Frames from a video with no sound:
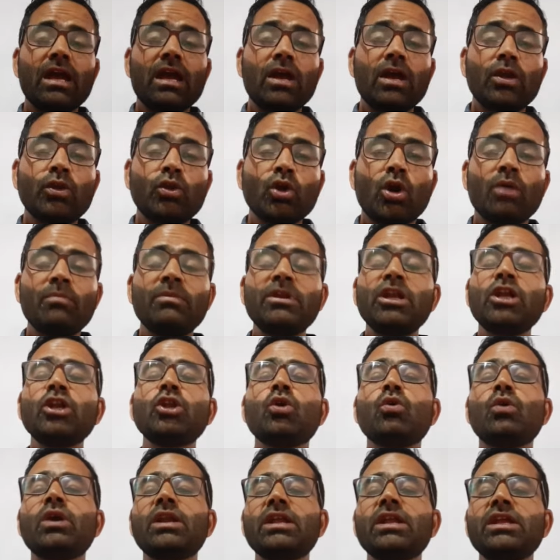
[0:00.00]
dominant
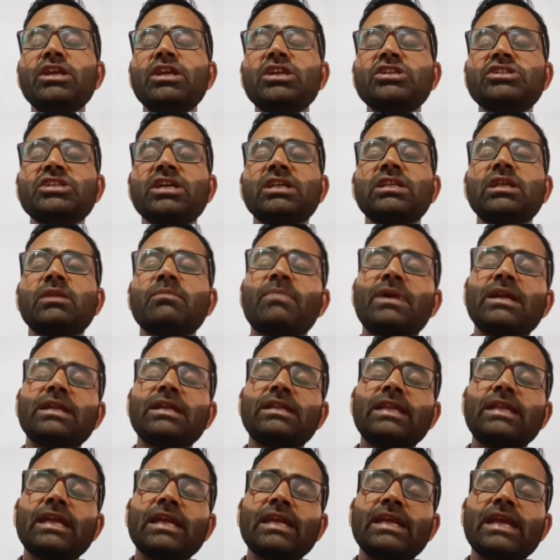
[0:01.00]
over each other,
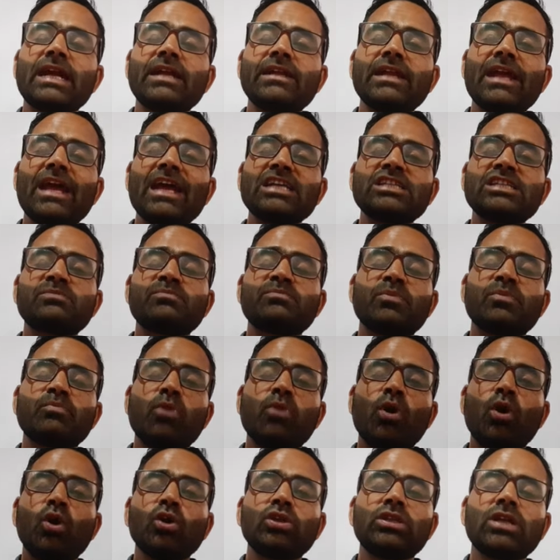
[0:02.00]
but they get
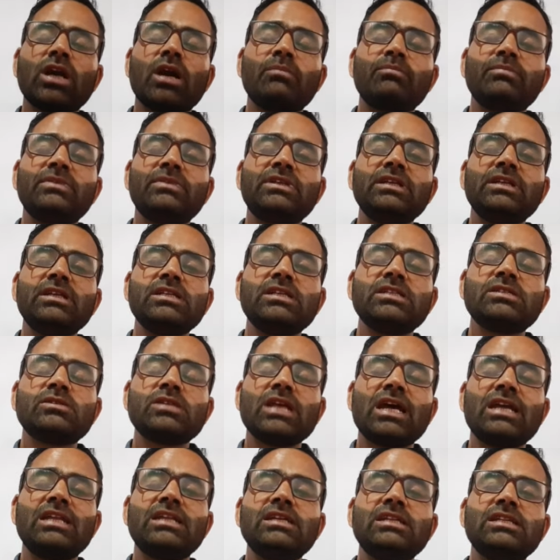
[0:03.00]
both of these
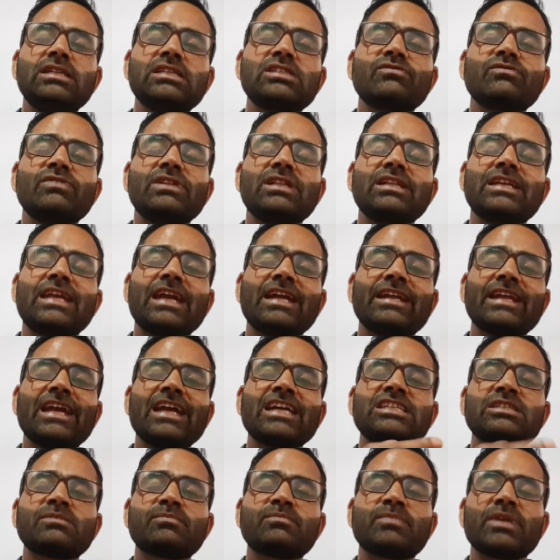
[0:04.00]
alleles will get
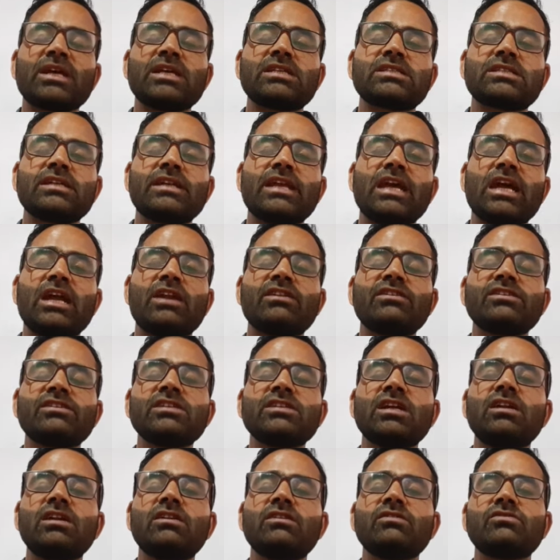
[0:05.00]
expressed and
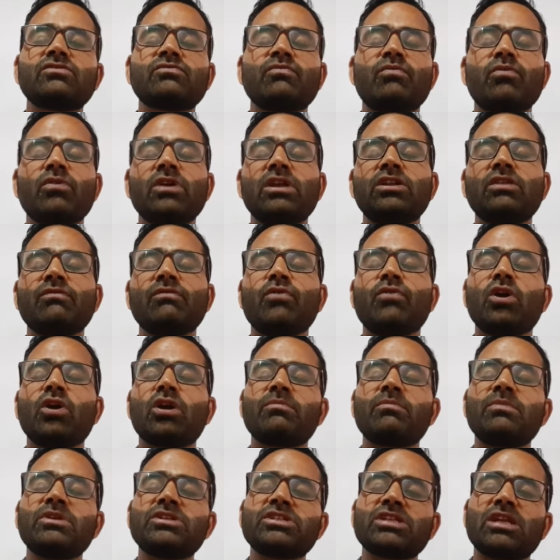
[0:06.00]
result in the
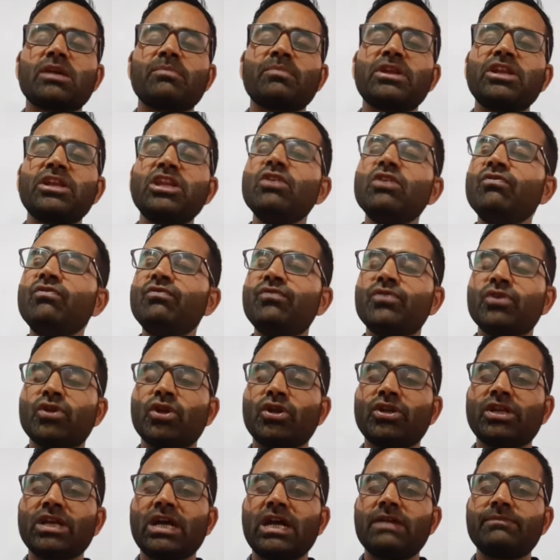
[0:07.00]
formation of a new
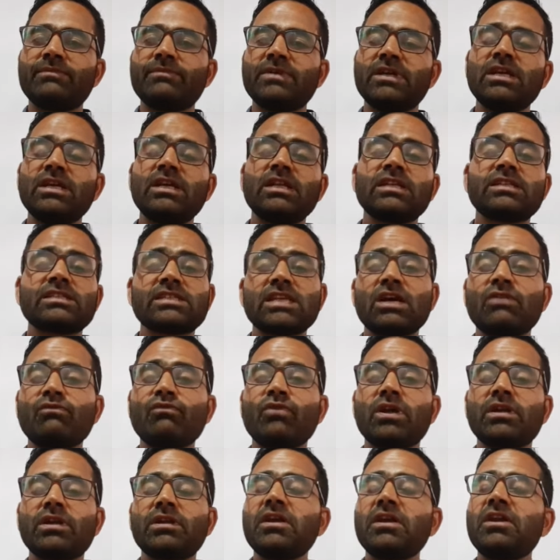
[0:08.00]
phenotype
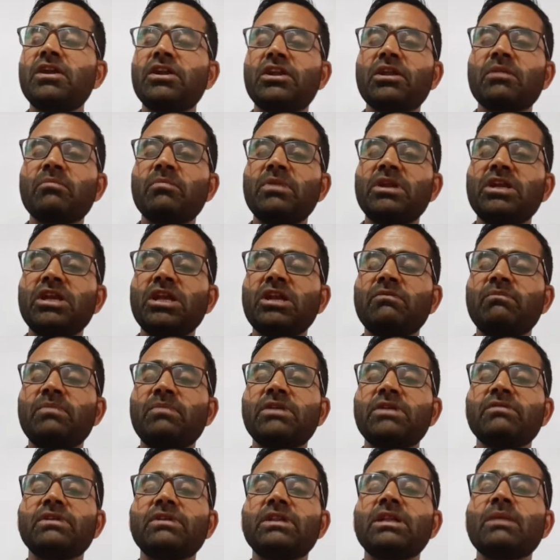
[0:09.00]
somewhat intermediate
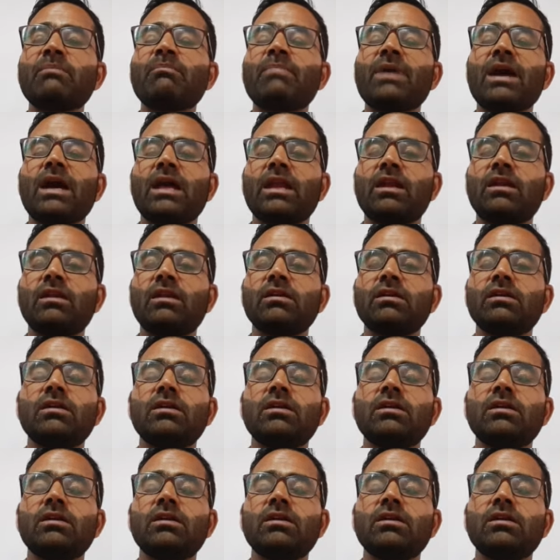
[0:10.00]
between the parent